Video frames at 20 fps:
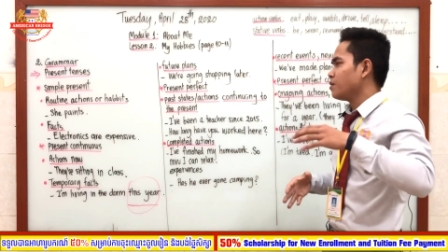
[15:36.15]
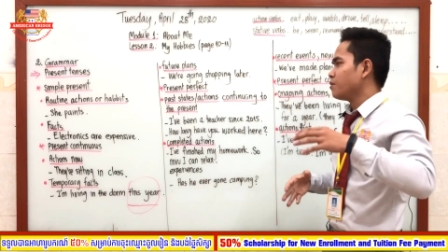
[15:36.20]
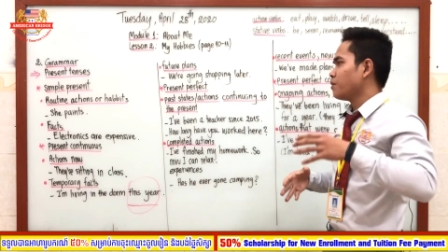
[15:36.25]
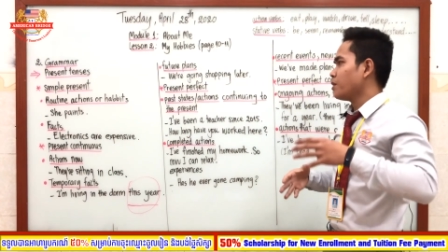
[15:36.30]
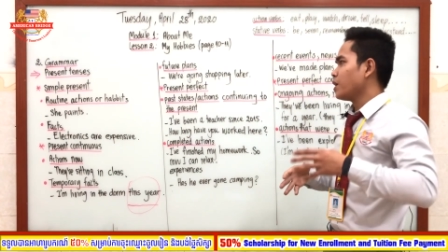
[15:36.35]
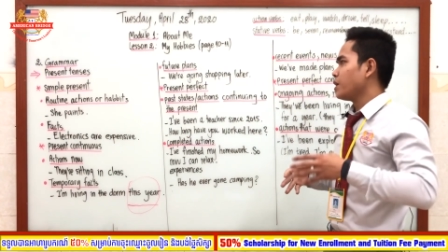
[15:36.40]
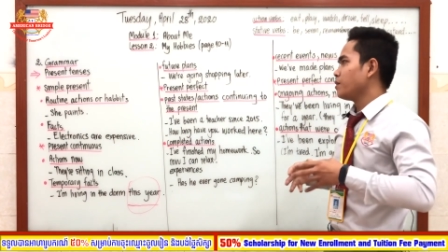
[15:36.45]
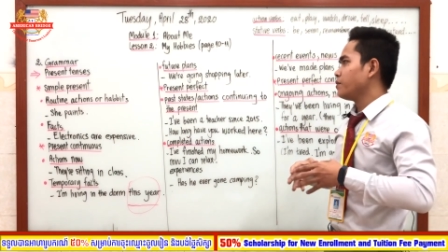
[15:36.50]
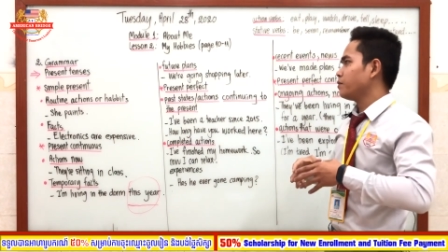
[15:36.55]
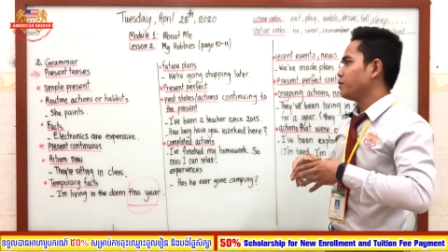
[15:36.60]

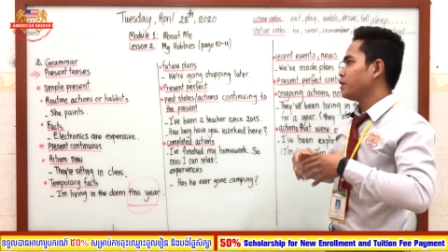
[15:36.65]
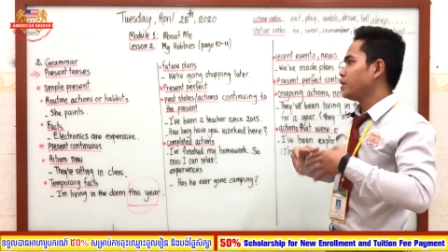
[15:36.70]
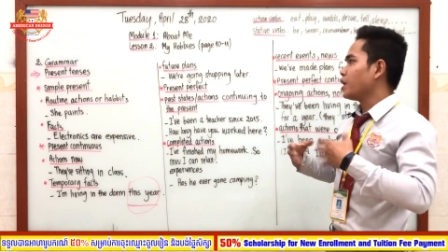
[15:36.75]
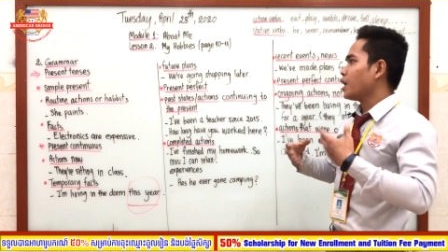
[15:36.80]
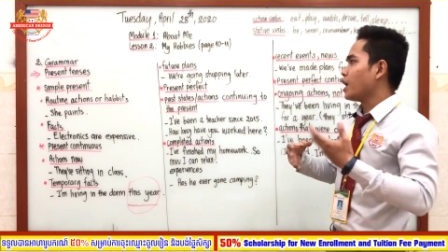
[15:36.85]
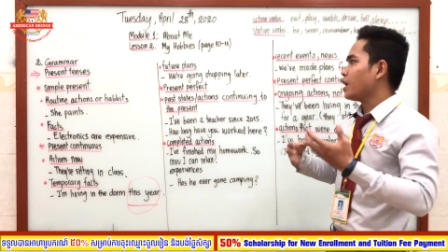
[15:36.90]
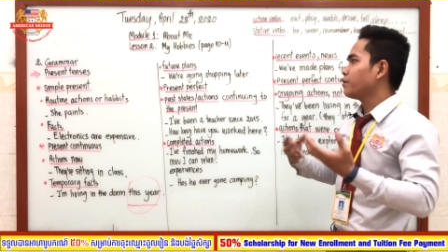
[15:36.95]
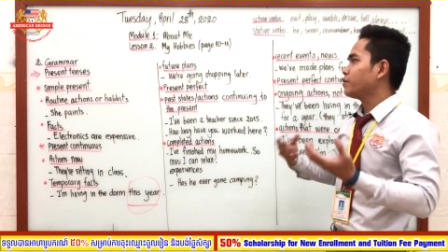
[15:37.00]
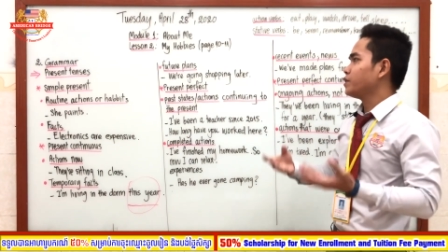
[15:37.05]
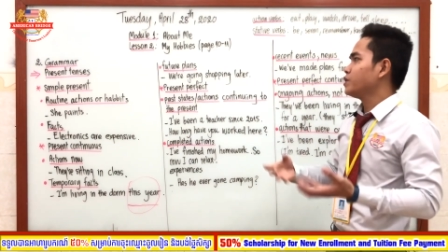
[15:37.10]
why we
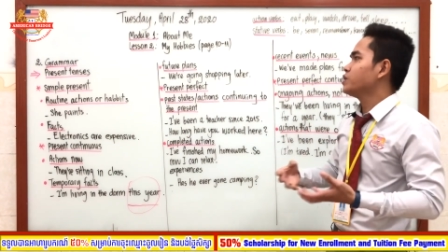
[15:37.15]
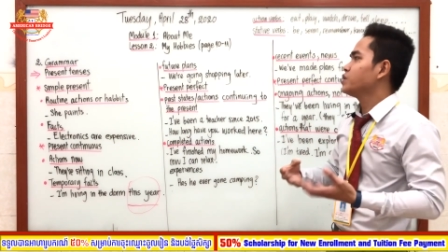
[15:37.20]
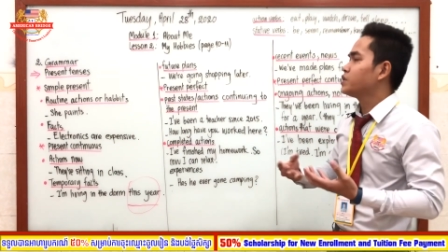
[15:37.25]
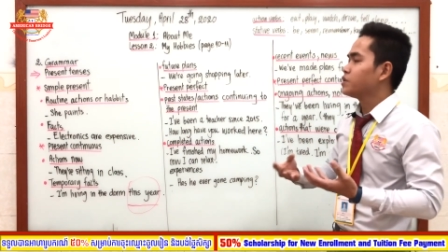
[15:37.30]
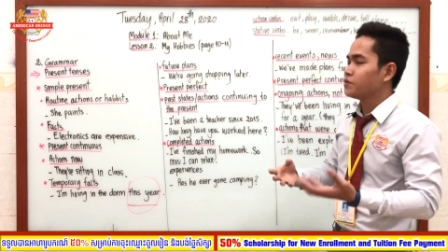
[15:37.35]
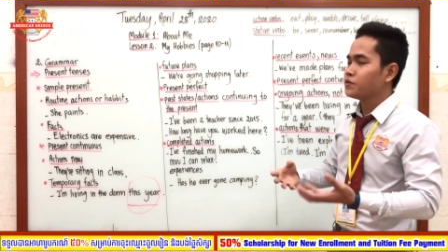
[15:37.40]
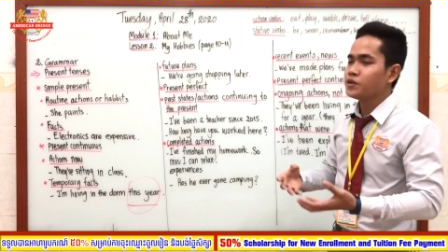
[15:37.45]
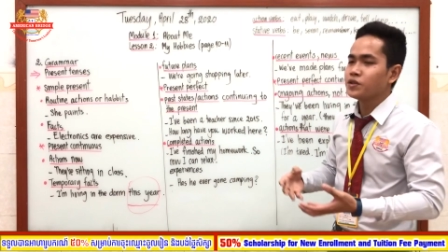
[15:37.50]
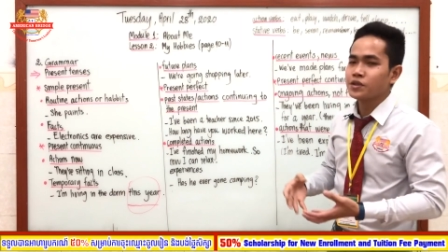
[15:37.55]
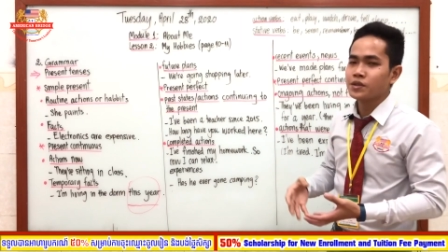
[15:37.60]
have to use
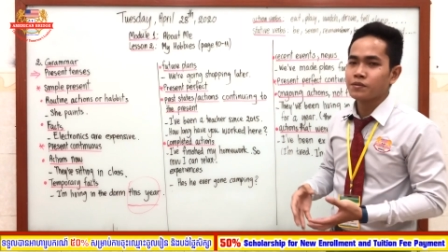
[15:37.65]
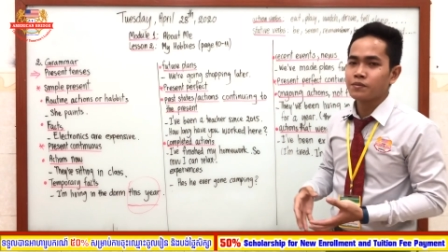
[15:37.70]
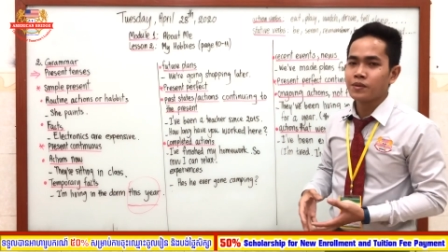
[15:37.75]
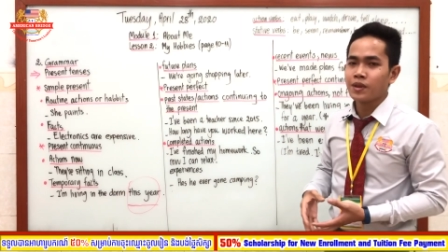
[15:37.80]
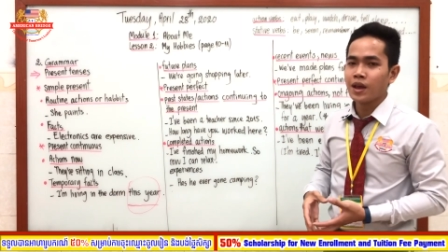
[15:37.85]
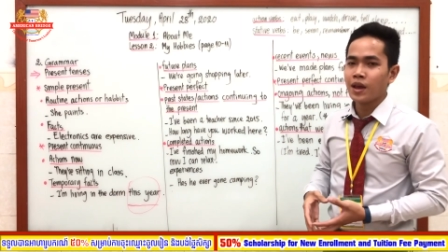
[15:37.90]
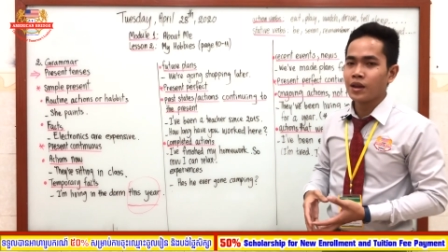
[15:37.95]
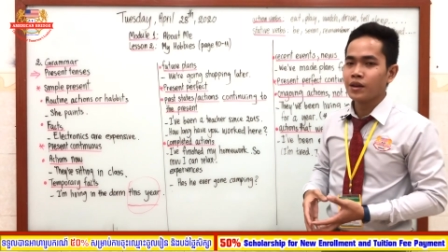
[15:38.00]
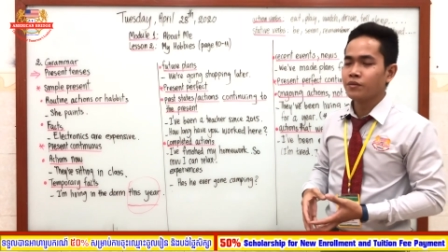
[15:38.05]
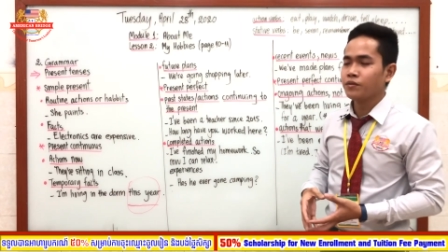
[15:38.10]
the future
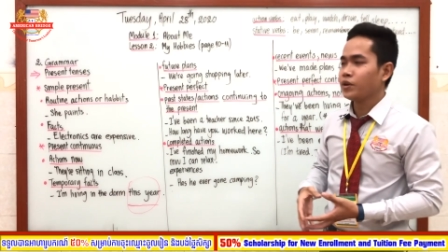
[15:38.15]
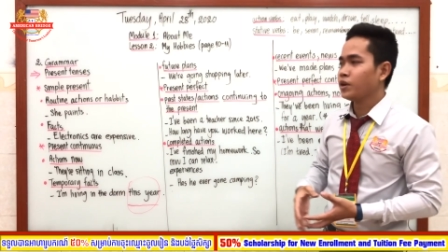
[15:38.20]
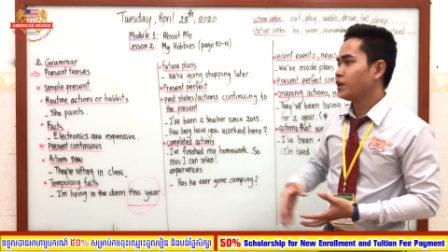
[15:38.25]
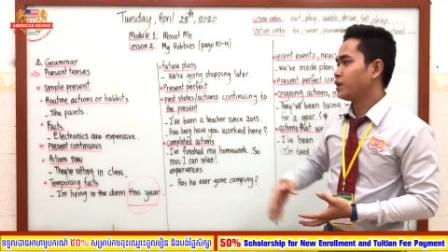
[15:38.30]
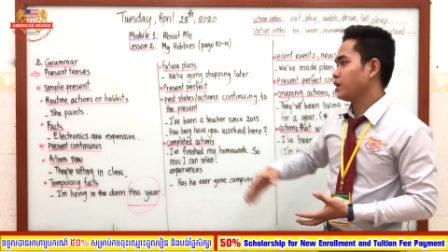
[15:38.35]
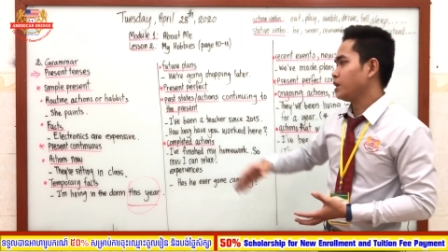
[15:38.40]
plan with